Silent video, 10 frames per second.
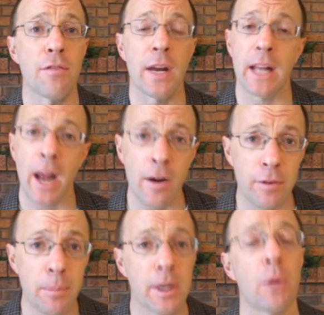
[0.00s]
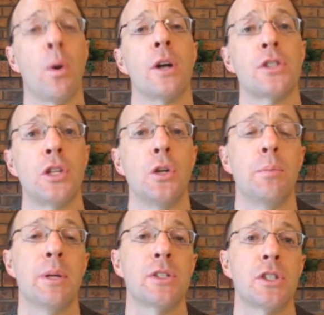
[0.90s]
In fact, everybody wants to do
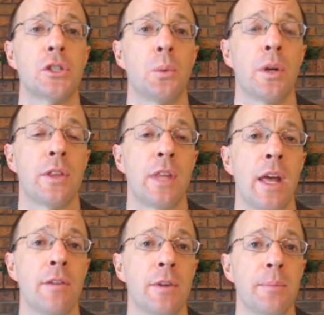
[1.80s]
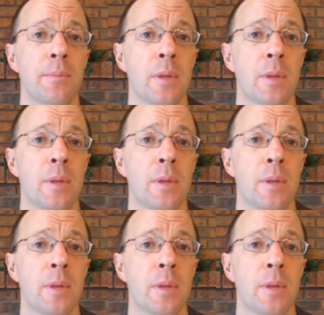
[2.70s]
business with David.